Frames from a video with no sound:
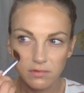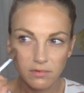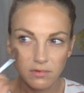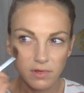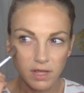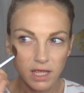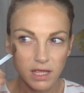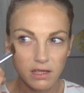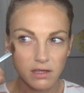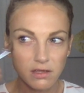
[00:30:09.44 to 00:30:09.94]

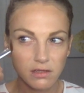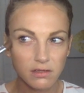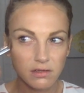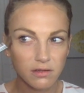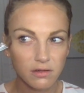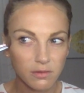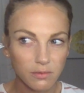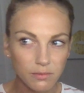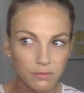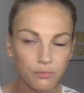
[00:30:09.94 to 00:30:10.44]
like
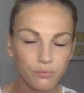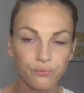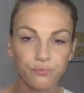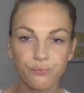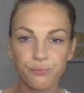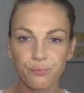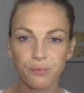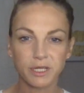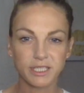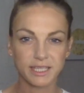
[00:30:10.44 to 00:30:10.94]

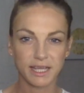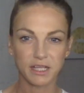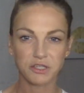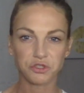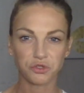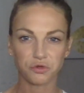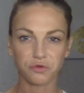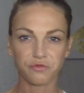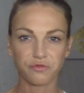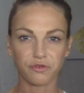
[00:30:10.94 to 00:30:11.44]

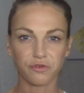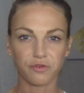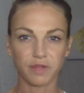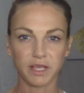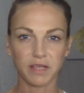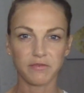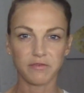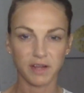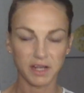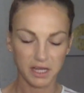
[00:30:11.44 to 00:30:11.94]
potential for
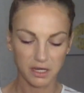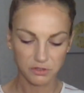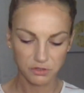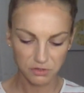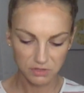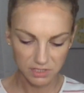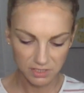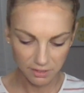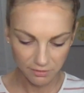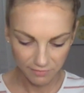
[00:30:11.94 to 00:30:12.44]
like financial
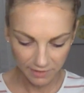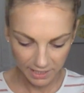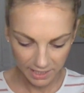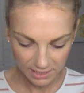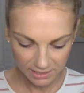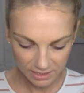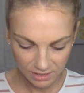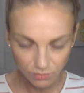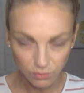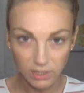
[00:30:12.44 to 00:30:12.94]
stuff, I
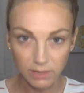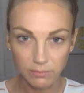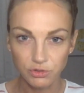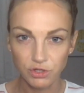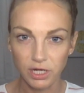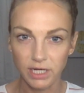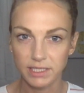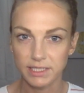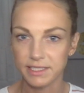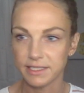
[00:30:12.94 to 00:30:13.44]
guess is what I'm
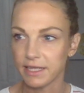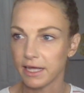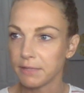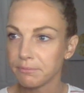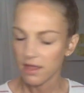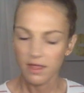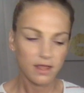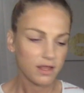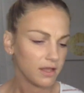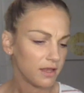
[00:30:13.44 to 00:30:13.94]
trying to say.
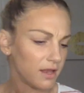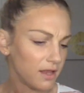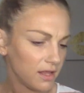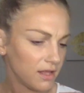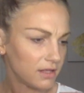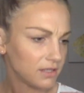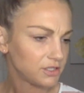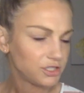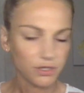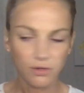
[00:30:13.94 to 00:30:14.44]
And
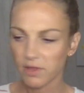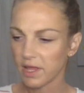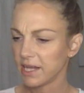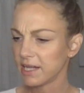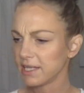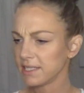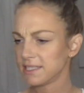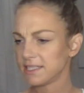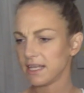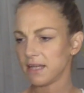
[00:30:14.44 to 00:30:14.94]
so like
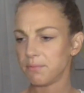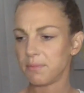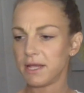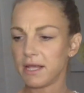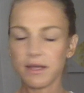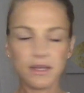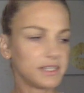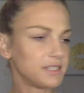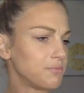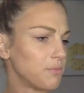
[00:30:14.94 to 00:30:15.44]
I said,
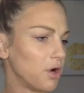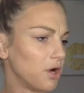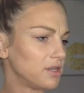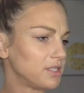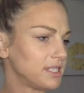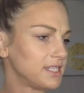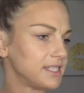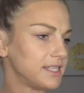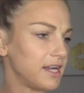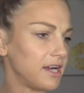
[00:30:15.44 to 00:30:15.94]
because Mars
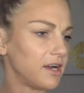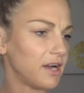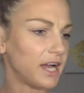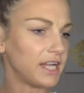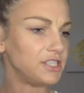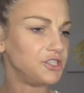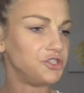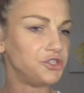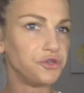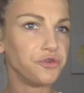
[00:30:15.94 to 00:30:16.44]
is there, I
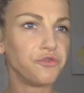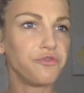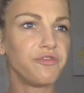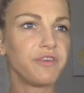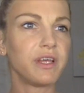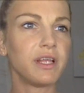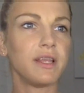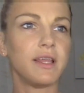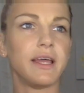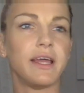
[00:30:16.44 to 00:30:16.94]
do
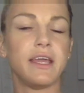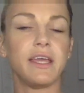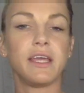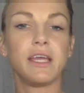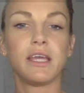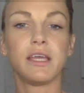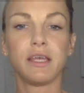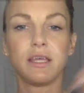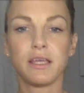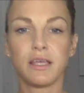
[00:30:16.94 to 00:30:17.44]
feel like
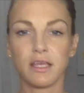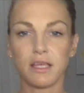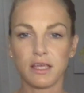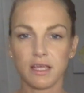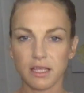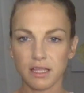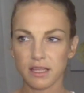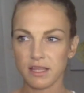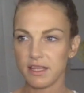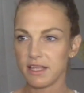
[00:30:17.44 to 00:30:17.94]

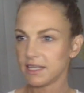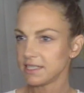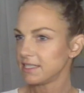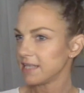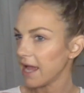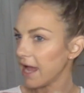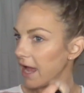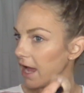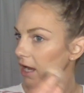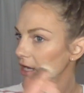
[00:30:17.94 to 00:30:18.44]
this
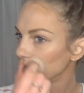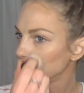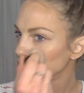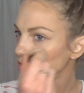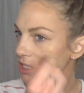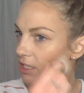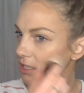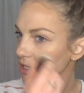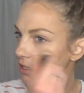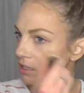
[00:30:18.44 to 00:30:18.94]

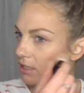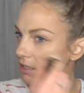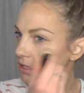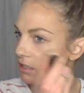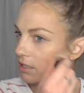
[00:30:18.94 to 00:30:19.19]
action,